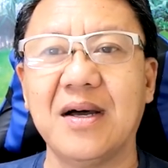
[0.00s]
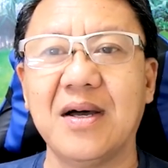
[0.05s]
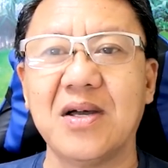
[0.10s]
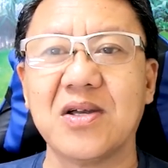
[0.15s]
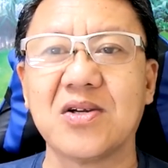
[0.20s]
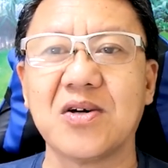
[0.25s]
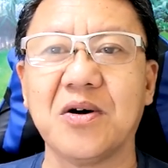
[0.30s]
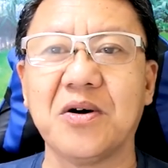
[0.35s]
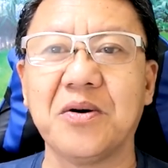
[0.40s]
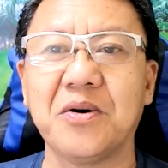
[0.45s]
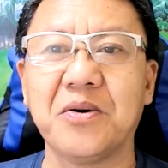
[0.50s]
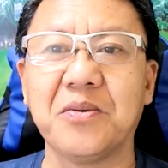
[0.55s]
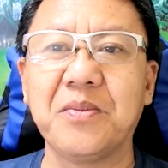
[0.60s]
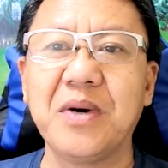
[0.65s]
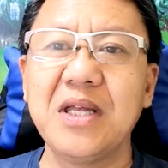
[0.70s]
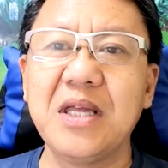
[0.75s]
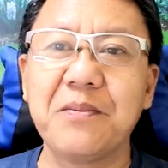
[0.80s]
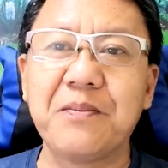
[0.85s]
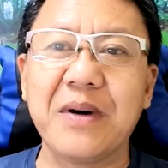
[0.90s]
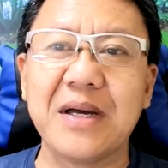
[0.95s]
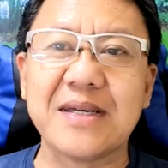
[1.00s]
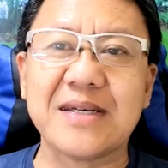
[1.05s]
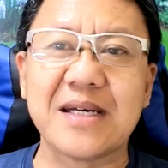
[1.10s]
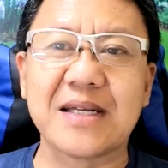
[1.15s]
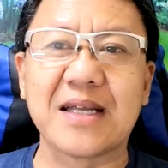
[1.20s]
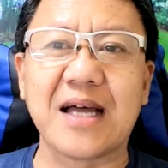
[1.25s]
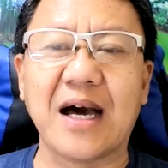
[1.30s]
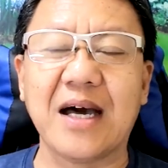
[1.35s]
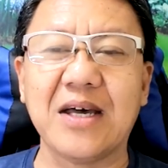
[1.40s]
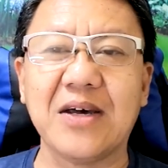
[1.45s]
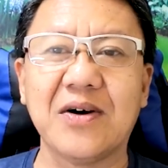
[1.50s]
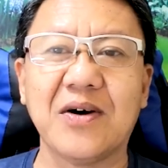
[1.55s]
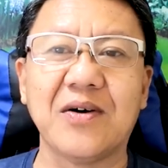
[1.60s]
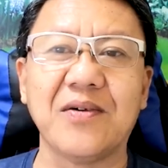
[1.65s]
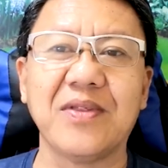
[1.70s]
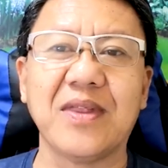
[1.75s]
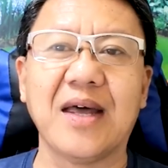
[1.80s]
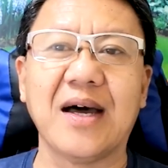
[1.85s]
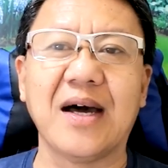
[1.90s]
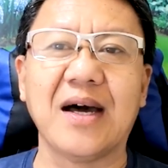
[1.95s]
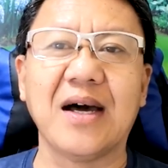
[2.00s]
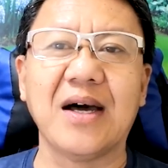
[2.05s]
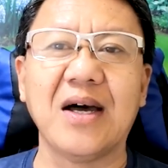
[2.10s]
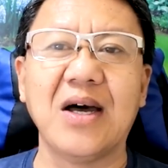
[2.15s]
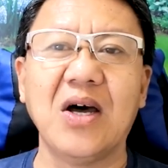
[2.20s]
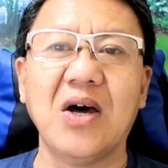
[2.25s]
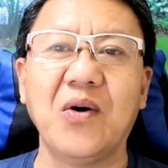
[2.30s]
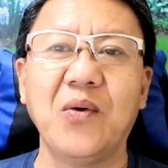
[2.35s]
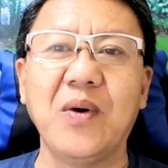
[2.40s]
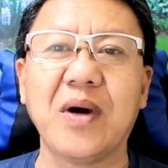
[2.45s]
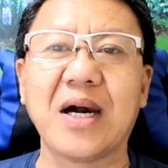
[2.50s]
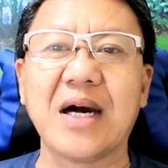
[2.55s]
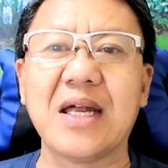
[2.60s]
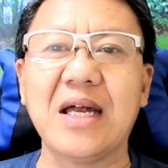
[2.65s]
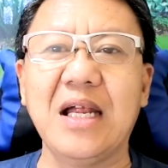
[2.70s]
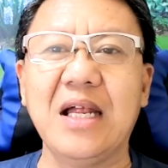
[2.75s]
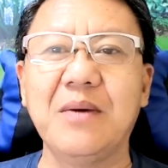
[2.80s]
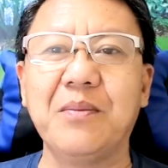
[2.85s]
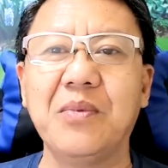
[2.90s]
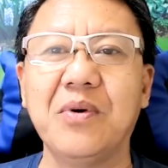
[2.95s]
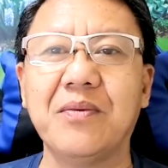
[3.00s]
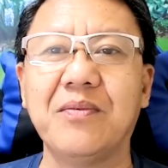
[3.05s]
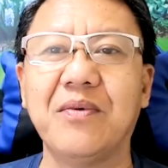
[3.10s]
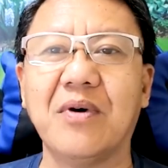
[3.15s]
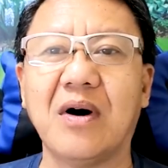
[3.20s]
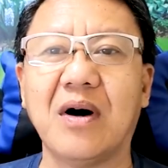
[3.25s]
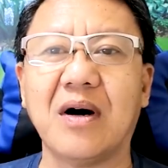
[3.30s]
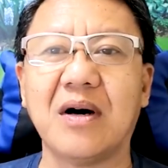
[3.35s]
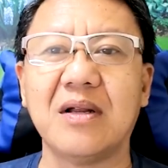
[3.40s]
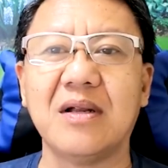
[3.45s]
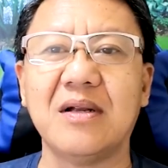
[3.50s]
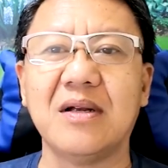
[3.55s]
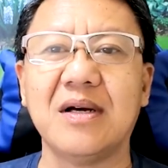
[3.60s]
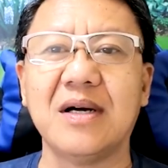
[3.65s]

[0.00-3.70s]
So, may depensa tayo na we can really move on.